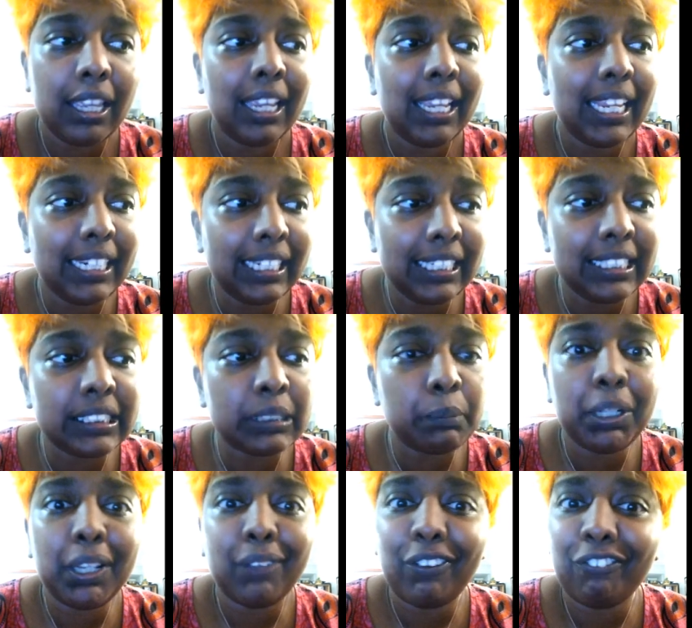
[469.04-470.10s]
It is a
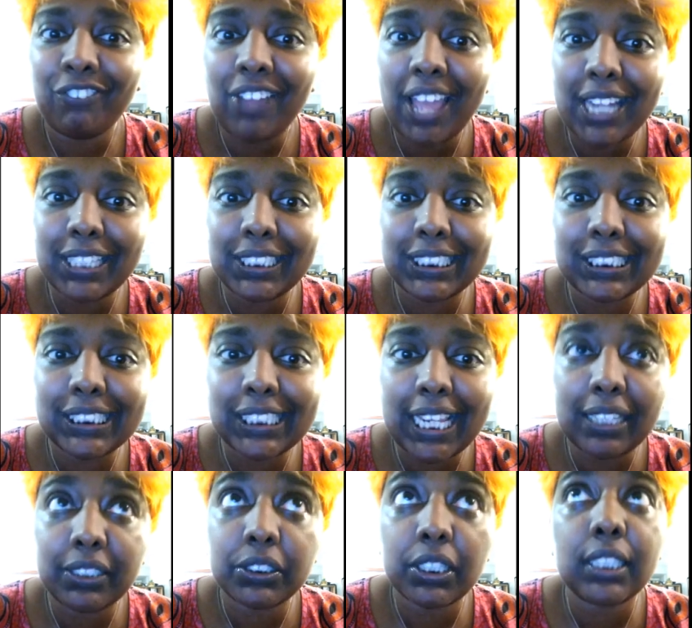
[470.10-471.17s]
bit of a fad to
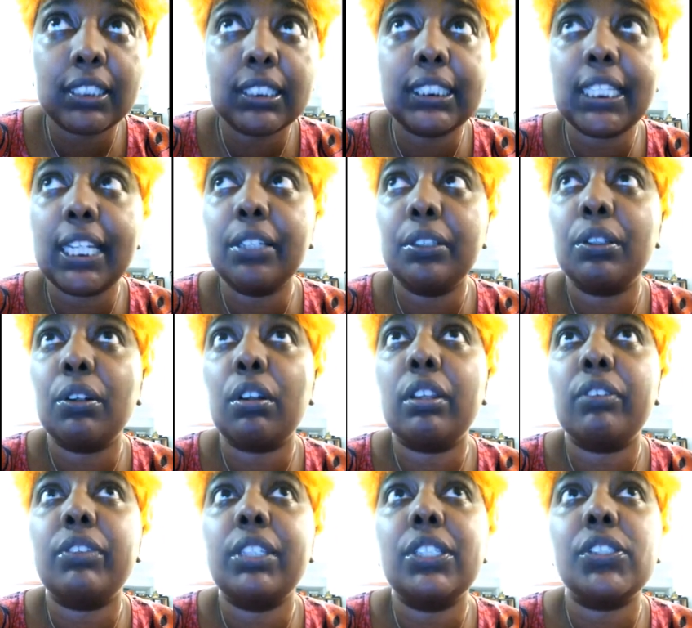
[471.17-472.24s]
say, transcend all
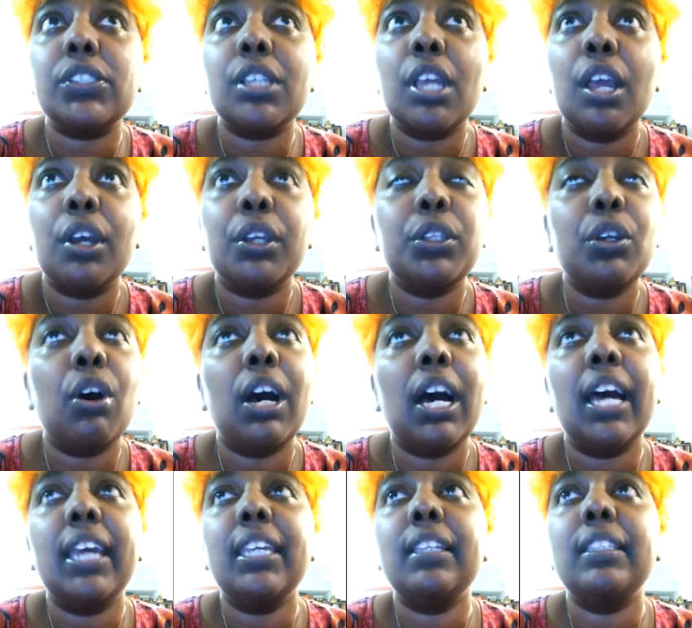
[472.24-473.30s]
of this. You're
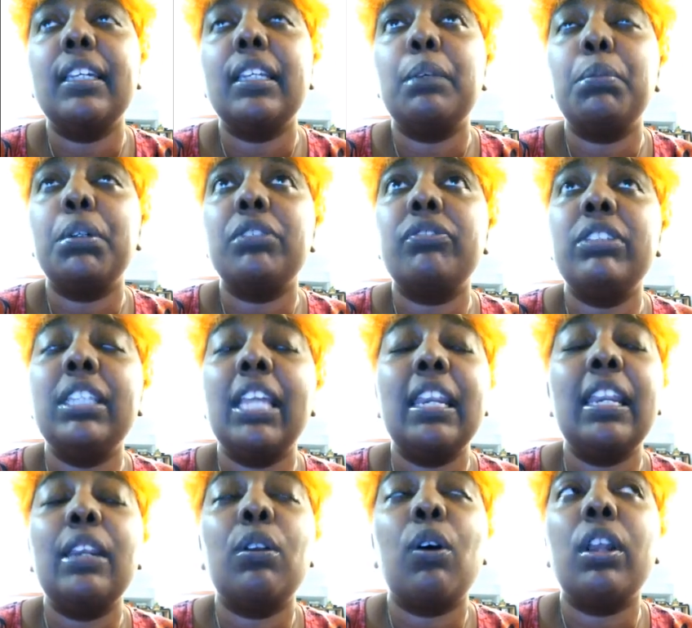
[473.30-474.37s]
higher than above than
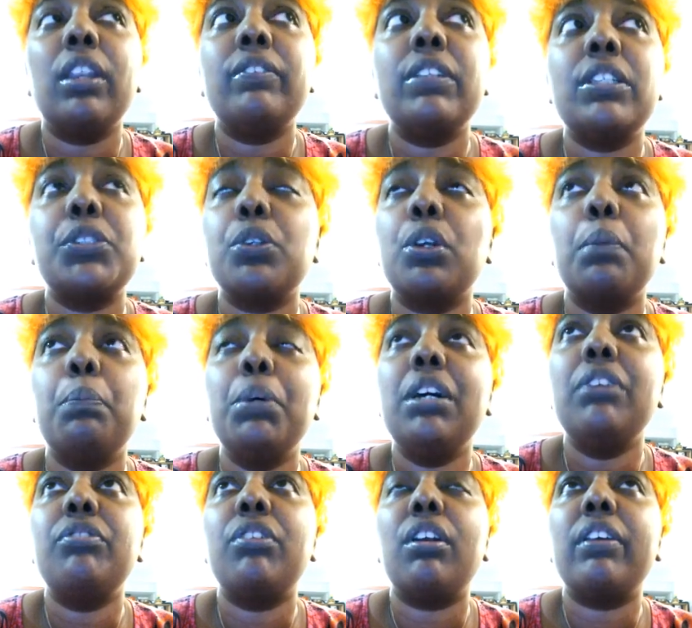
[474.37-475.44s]
in all of this. You're
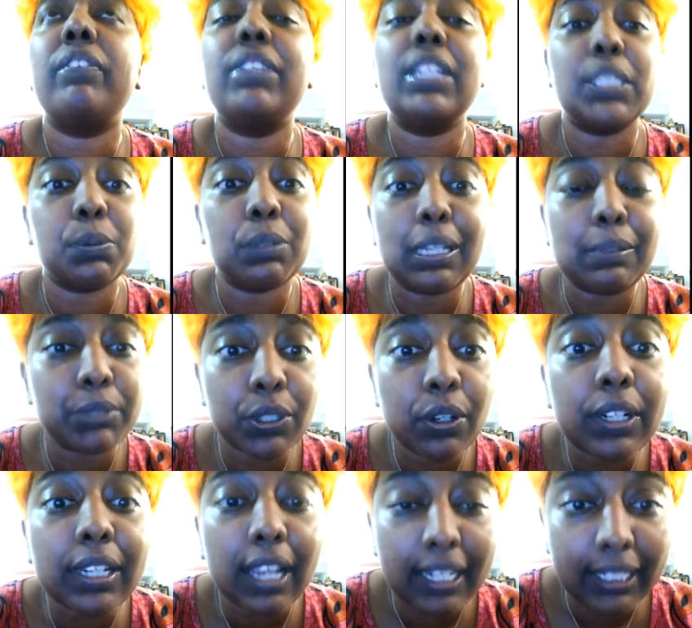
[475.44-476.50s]
above all of this. Well, I'm
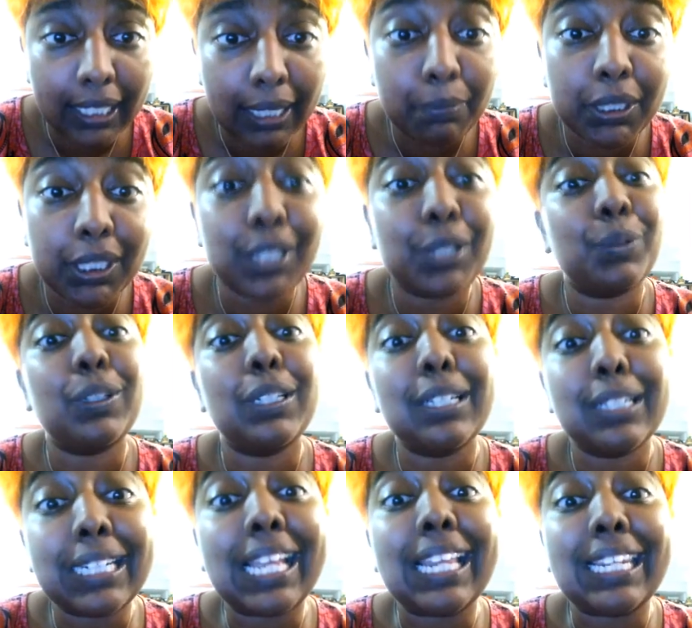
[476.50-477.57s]
sorry, I came here to
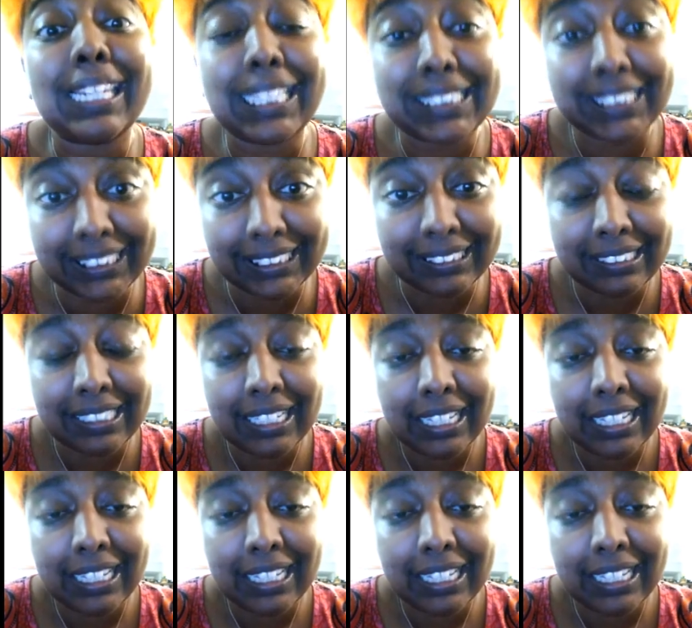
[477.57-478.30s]
learn a lesson.